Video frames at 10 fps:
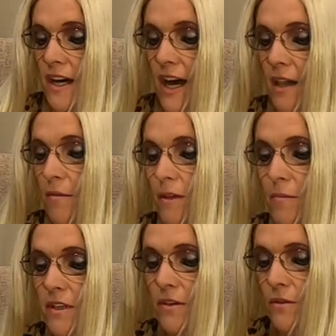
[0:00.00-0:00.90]
I
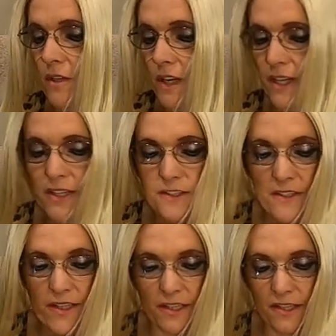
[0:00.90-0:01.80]
will be
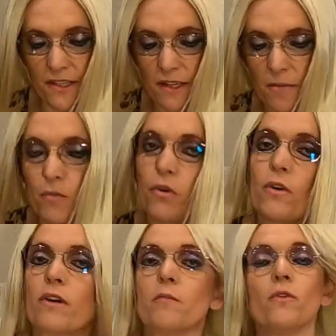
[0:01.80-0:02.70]
utilizing these here
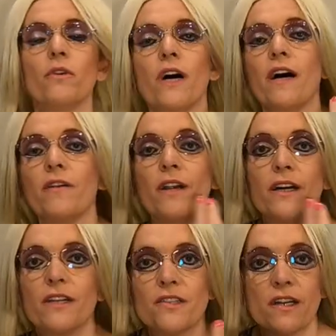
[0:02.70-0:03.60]
more and more. I,
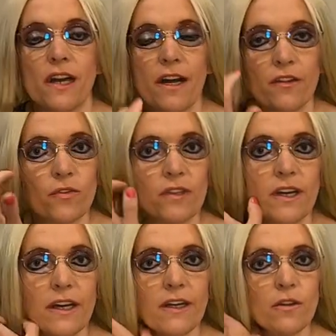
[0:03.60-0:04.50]
like I said, had
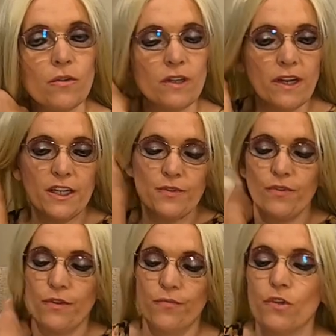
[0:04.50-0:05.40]
today utilized
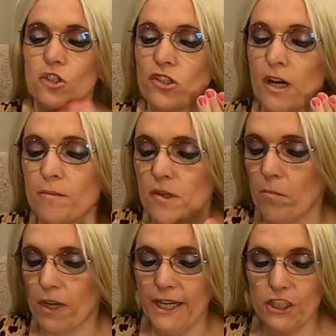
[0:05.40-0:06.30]
for the first time
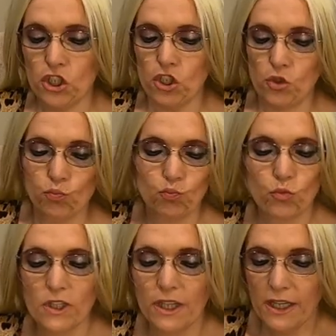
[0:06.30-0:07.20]
some blush.
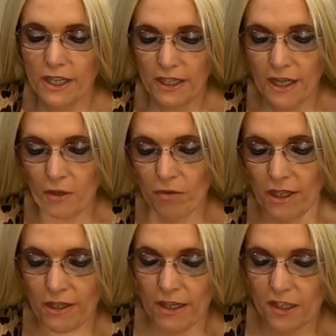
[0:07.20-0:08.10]
Got a
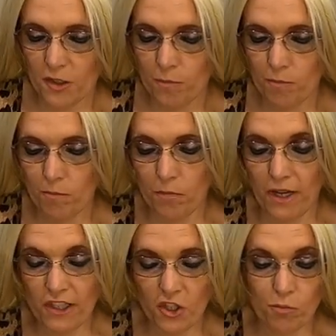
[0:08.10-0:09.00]
really nice
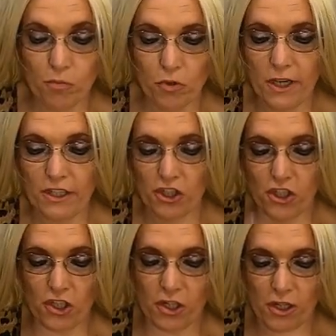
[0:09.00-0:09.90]
blush
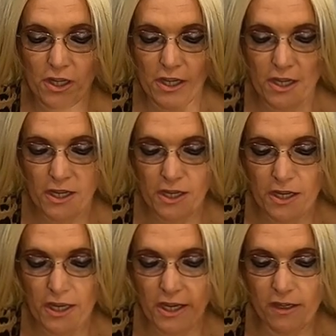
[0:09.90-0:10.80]
brush
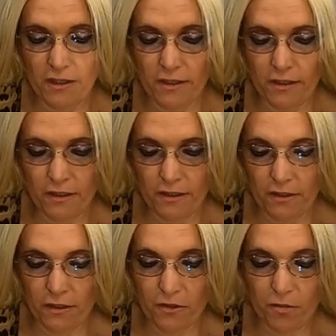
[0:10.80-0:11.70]
and
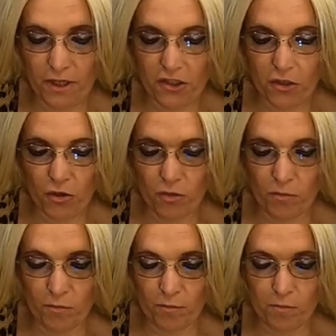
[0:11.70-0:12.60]
a
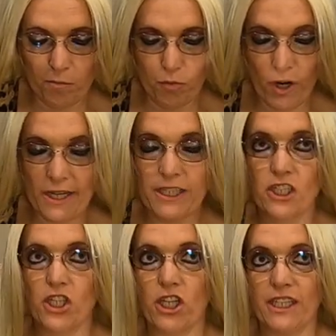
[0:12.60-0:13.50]
three-tone
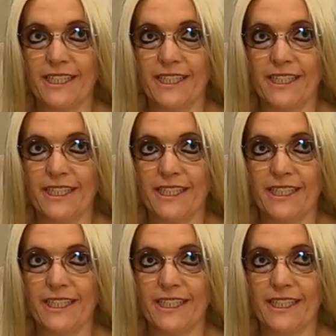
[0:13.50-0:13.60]
brush